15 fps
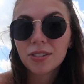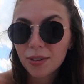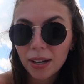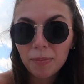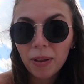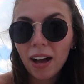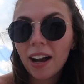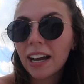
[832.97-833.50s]
So I
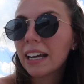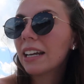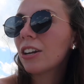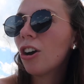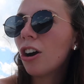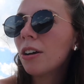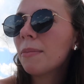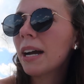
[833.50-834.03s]
applied and
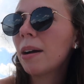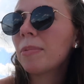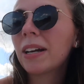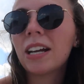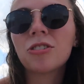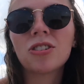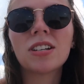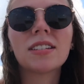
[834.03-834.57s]
on my
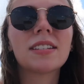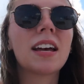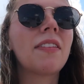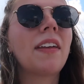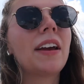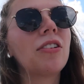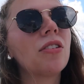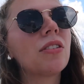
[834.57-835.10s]
application it said
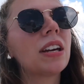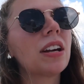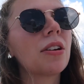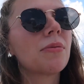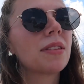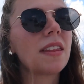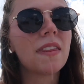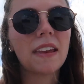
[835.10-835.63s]
like you'll hear
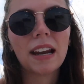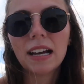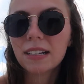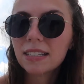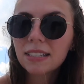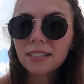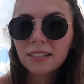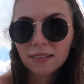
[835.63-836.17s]
within the
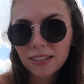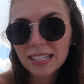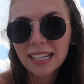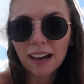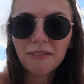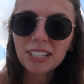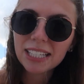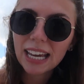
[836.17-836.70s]
next
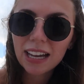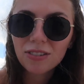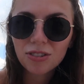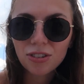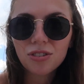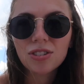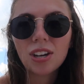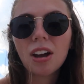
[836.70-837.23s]
seven days
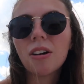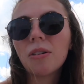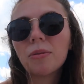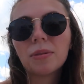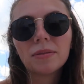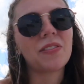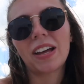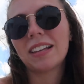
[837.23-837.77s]
or
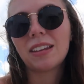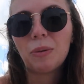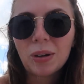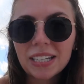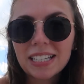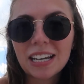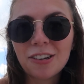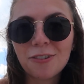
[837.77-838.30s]
so if like they
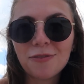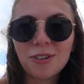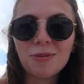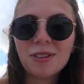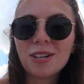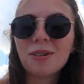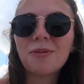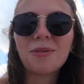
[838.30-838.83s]
wanted to interview
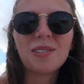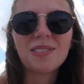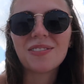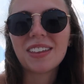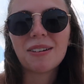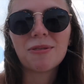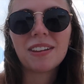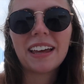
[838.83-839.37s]
with you or if
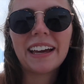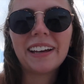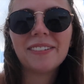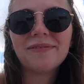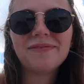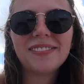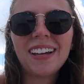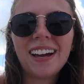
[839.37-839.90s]
they were
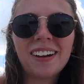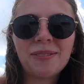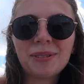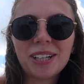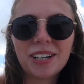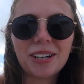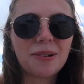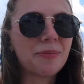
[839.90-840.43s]
like, nah, we're
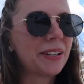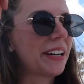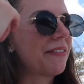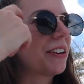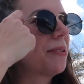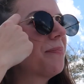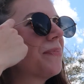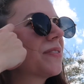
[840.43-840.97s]
good,
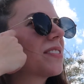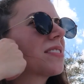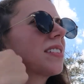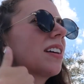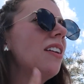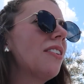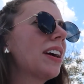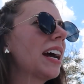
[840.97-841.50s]
whatever. So it's
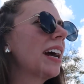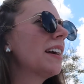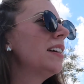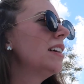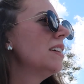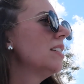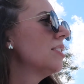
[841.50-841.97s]
like, okay.